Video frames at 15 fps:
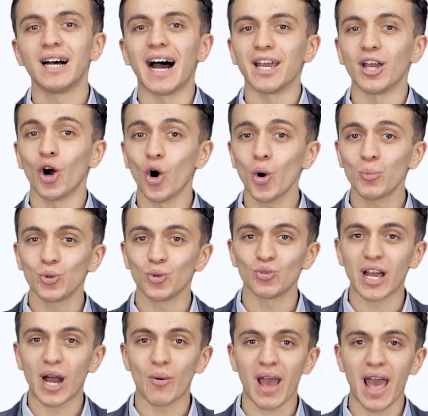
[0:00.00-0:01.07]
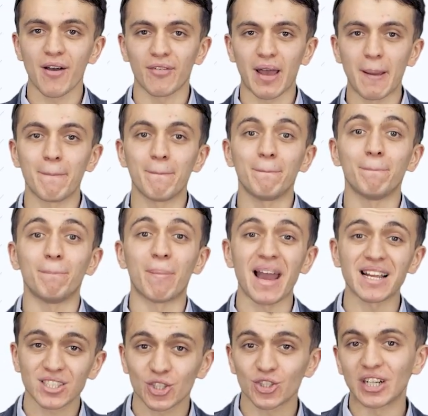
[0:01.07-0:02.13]
I hope you now have a
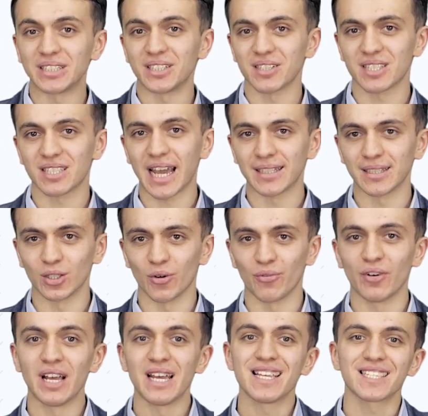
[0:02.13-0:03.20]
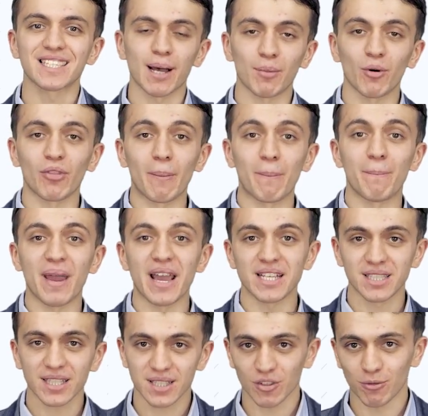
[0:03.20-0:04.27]
better understanding of some of the
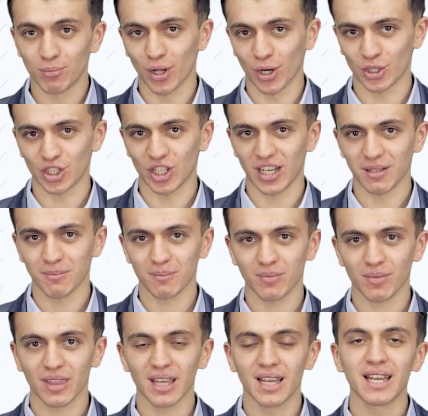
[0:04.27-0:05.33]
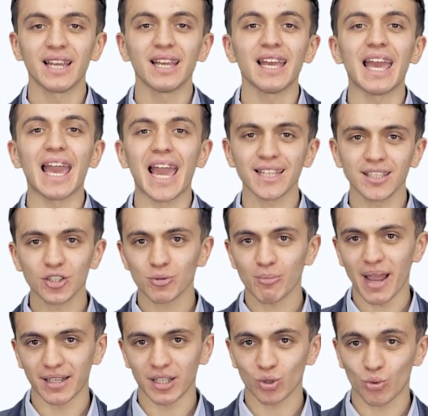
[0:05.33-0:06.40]
basics of blockchain. Any
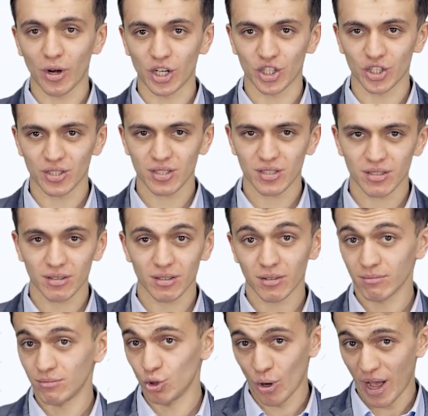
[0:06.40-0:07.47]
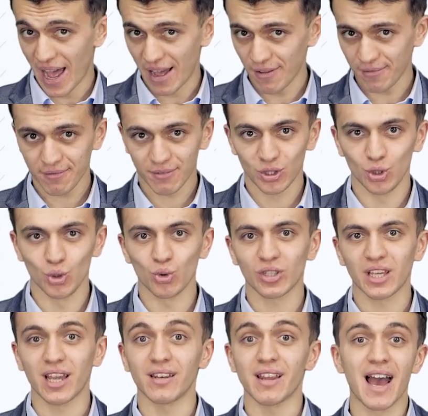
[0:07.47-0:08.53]
remaining questions you
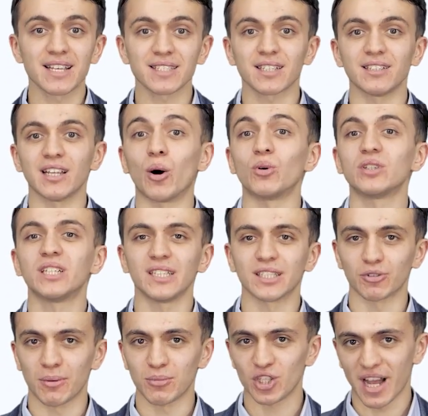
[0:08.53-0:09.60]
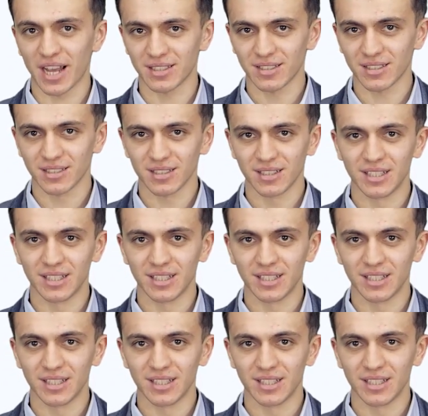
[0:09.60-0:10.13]
can ask in our Telegram chat.